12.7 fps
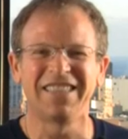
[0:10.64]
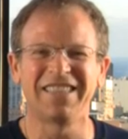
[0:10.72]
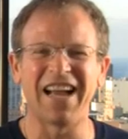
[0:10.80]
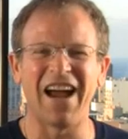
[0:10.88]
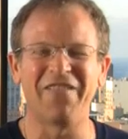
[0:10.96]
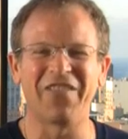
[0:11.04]
It's
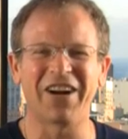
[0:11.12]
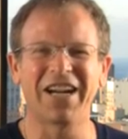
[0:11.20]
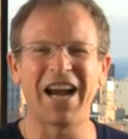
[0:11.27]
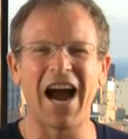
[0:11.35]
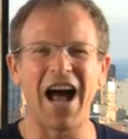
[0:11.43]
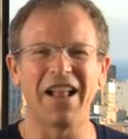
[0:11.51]
time for
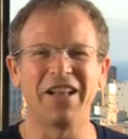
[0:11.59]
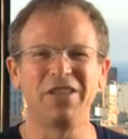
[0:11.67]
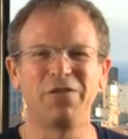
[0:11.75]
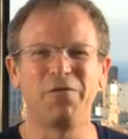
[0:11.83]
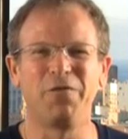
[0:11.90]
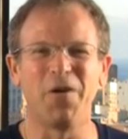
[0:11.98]

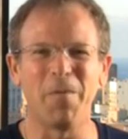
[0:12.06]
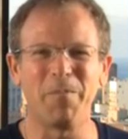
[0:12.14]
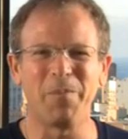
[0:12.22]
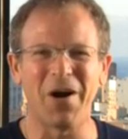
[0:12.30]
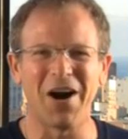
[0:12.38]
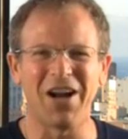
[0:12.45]
College
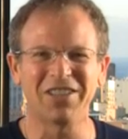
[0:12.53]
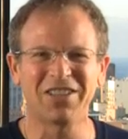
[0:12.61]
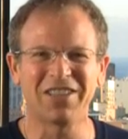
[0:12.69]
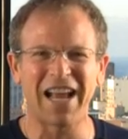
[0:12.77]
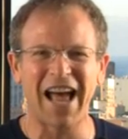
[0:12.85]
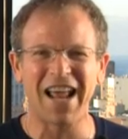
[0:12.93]
Football
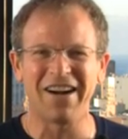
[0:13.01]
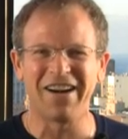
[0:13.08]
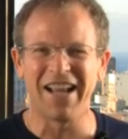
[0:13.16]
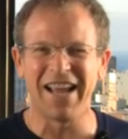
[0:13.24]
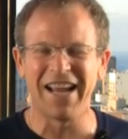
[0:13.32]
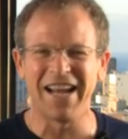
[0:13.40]

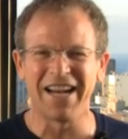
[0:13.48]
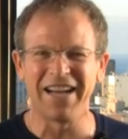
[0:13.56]
Saturday.